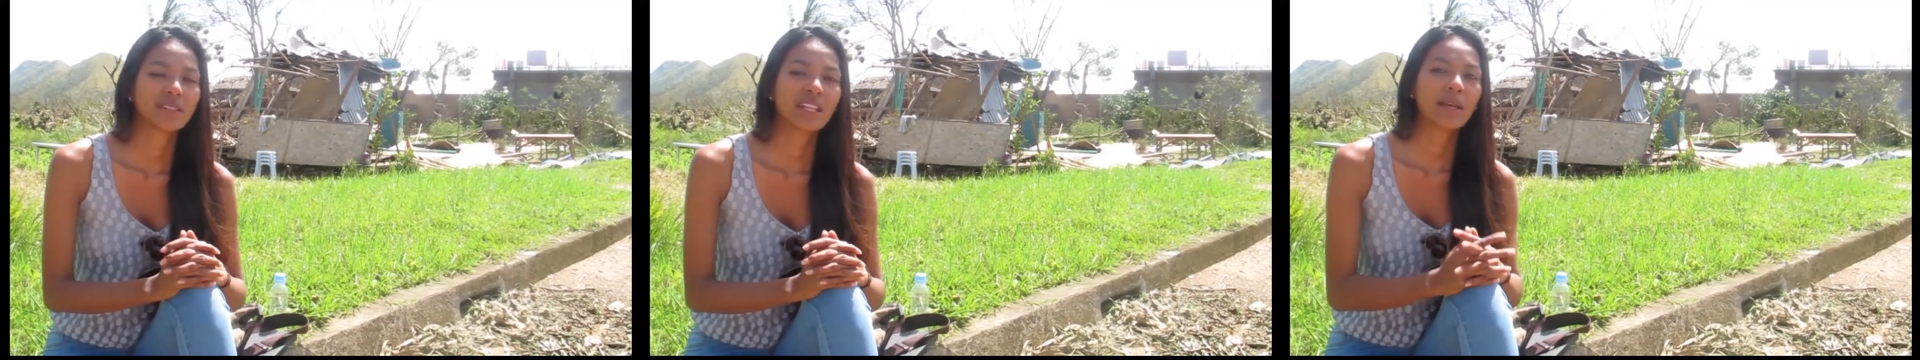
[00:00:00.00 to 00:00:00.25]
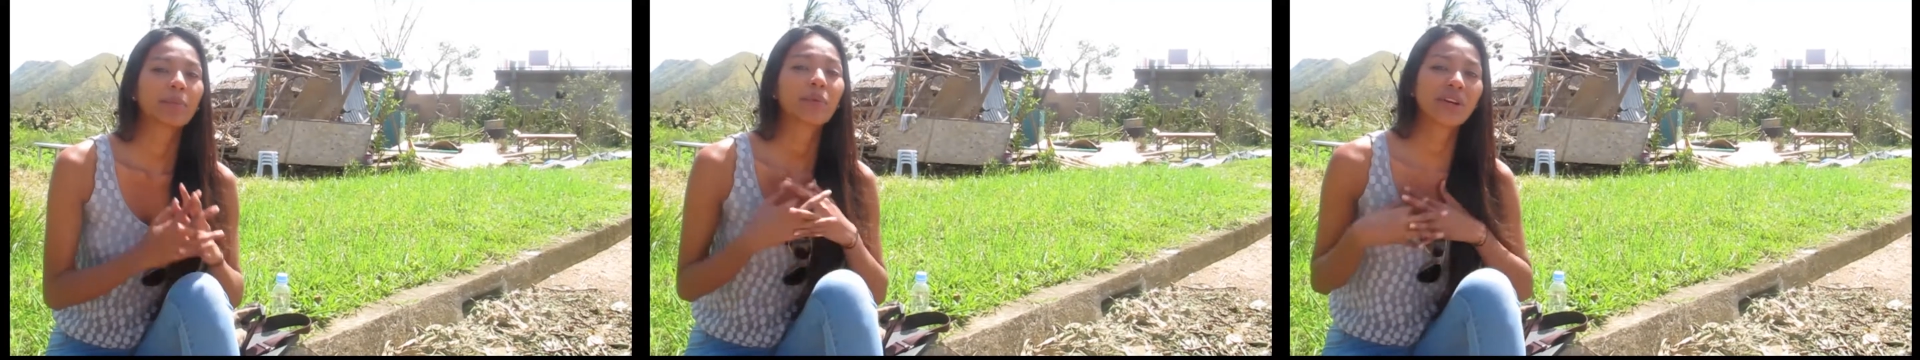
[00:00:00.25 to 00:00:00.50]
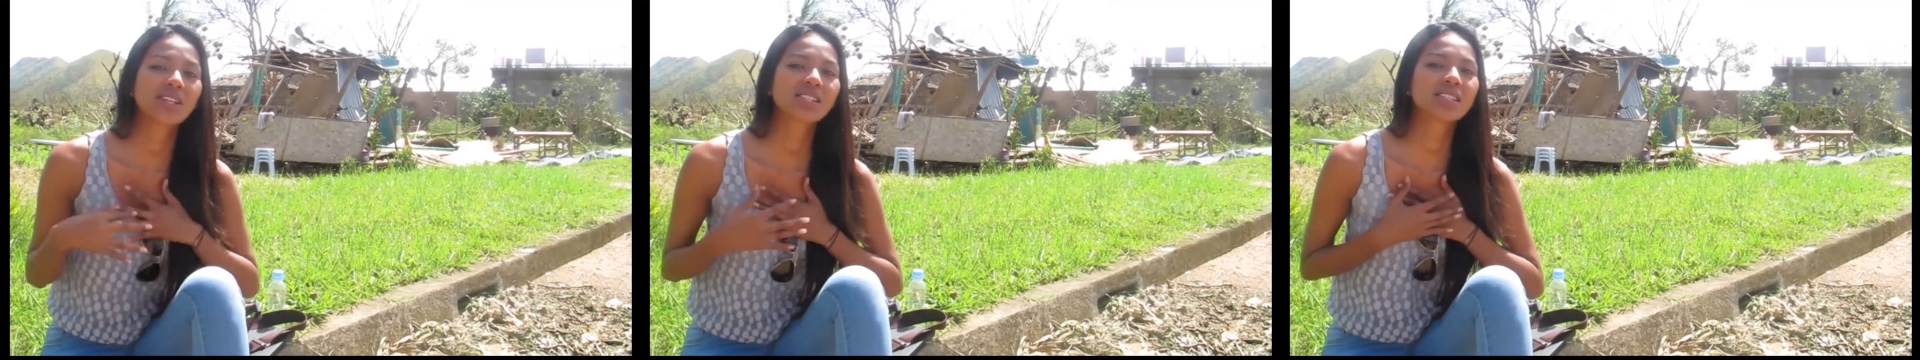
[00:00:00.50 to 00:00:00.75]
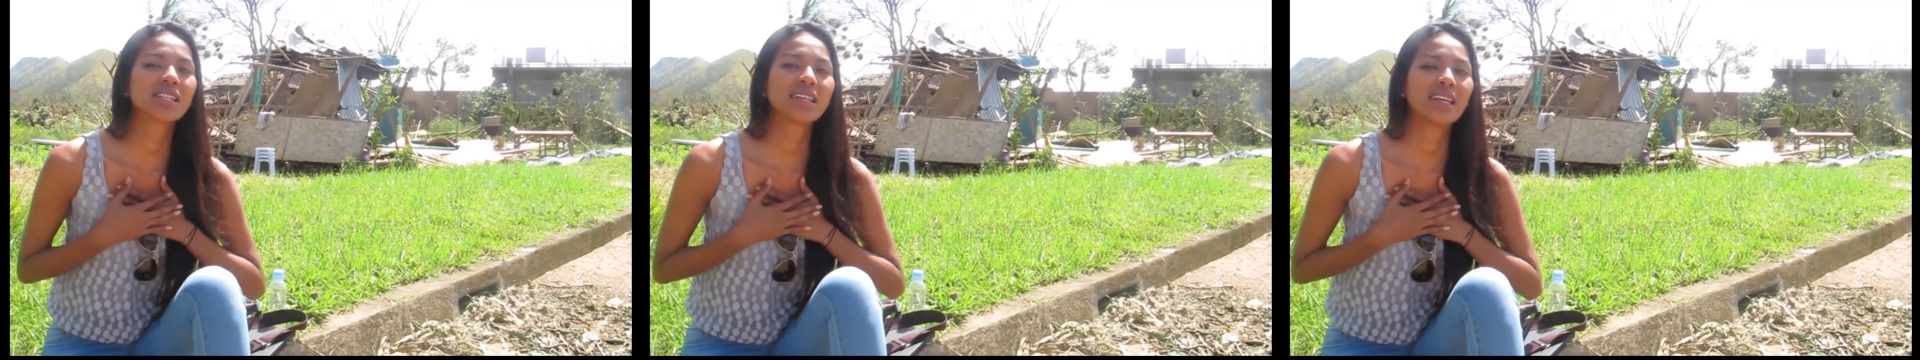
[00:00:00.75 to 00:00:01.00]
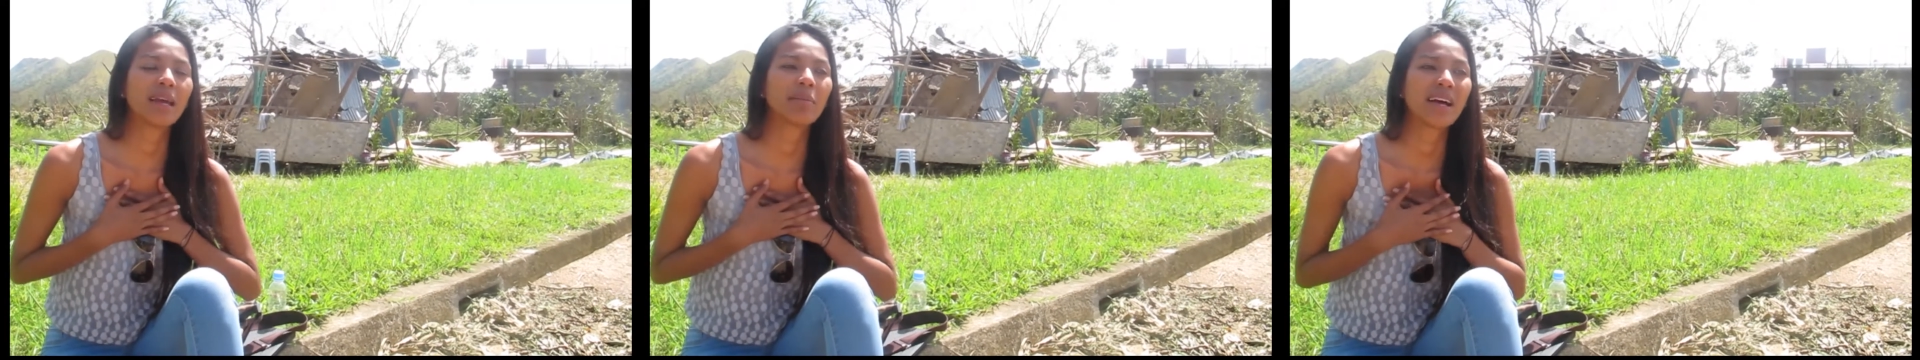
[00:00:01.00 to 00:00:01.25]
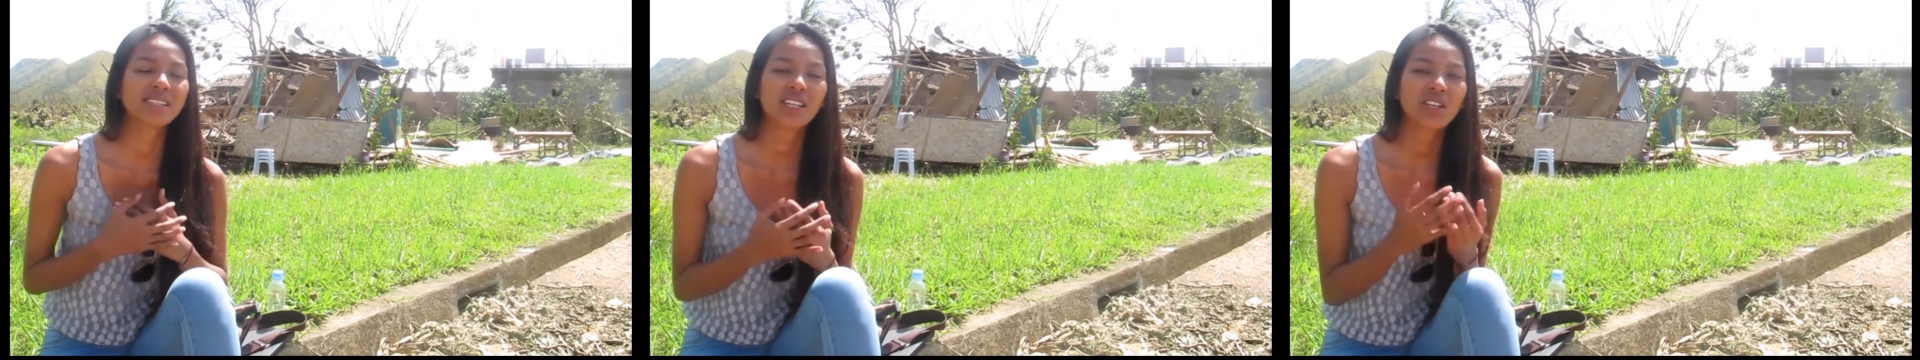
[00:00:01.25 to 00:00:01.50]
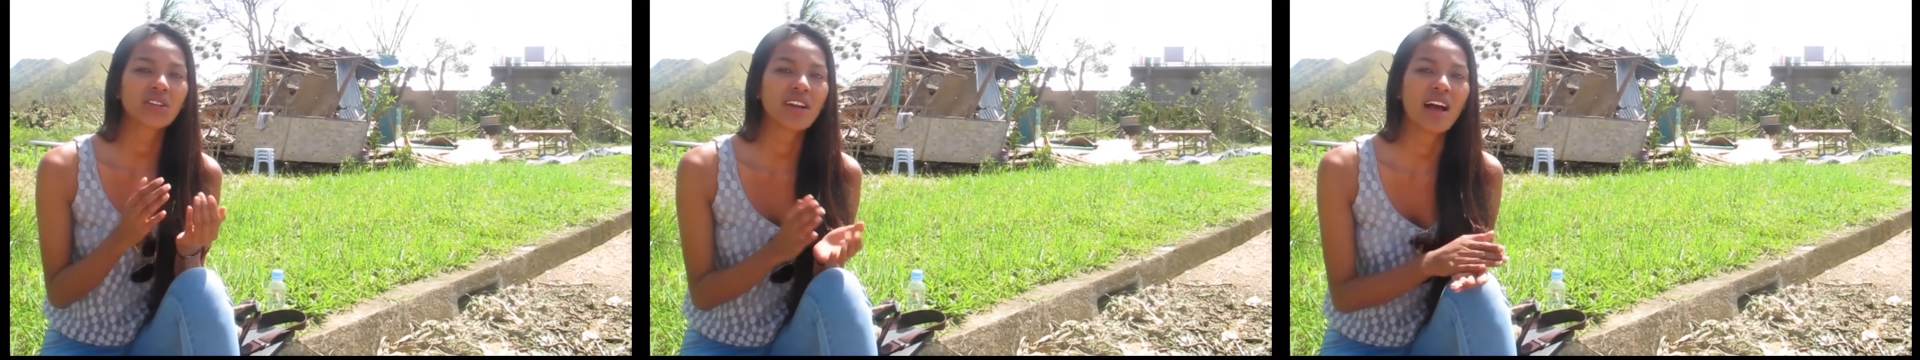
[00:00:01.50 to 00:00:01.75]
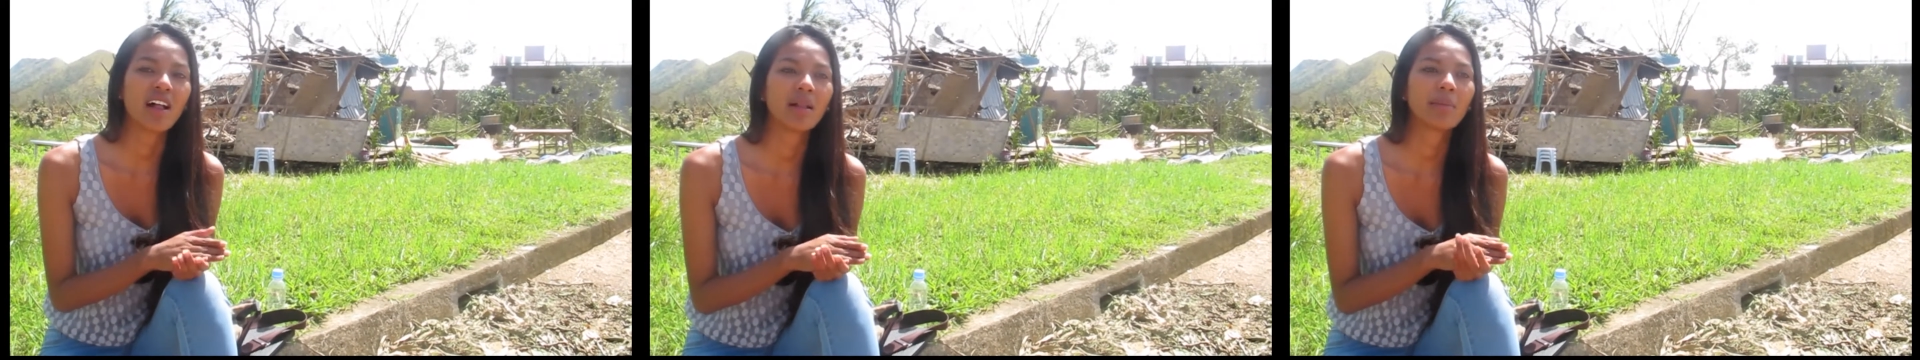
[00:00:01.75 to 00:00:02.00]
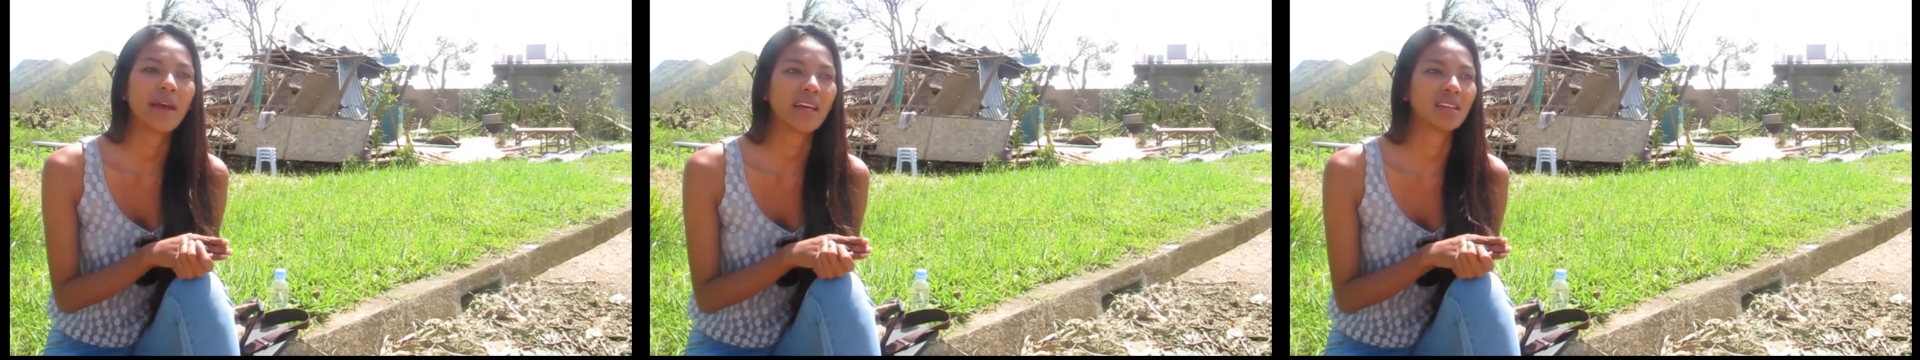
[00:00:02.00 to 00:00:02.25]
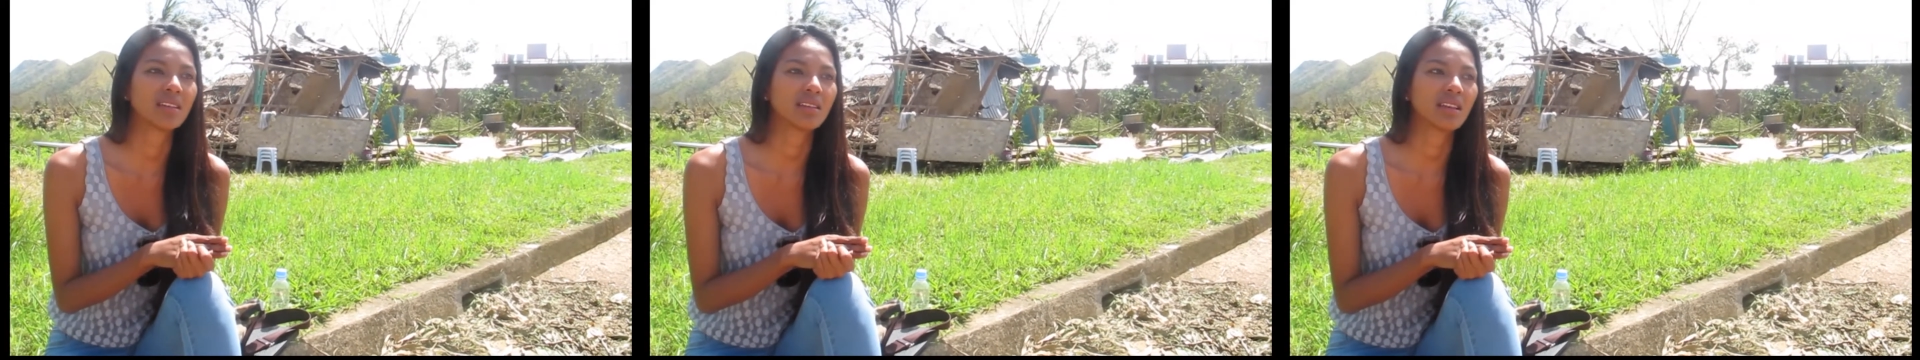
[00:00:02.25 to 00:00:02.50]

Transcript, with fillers: like personally, I'm asking your help and